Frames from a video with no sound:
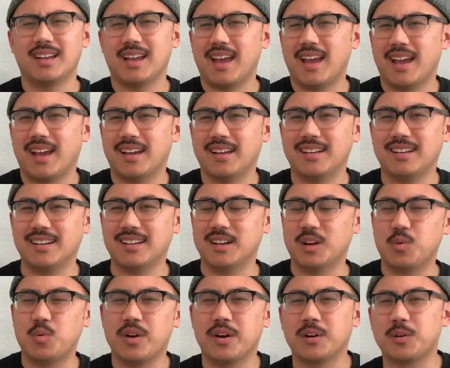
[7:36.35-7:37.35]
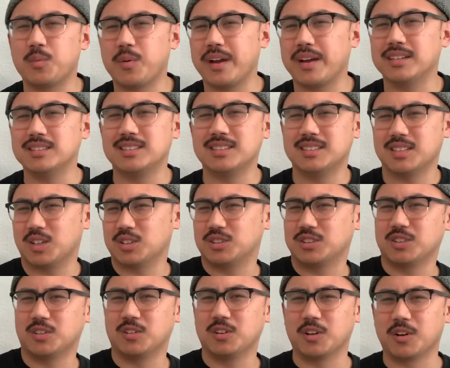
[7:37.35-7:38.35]
And in a weird way, she's
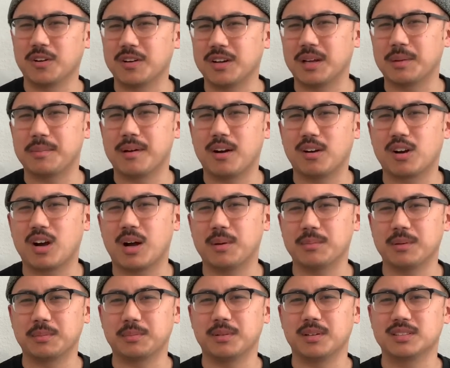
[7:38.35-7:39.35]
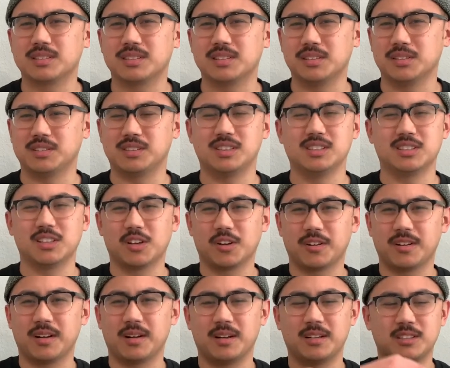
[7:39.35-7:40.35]
also learning about comic books too. She's
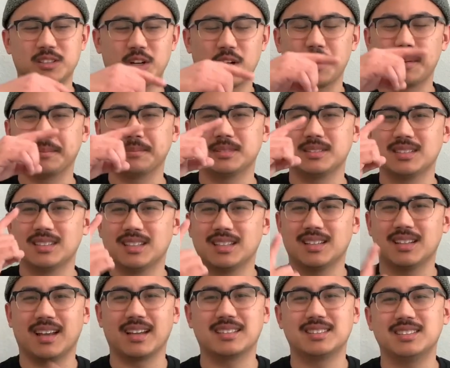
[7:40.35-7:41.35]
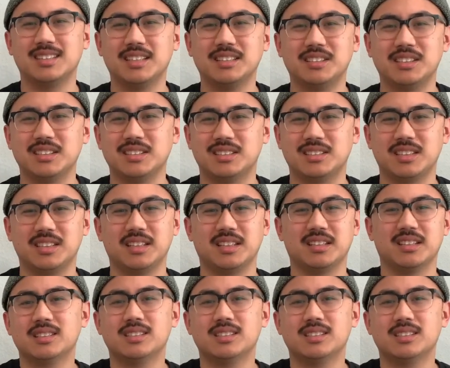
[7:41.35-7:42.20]
learning terms like CGC.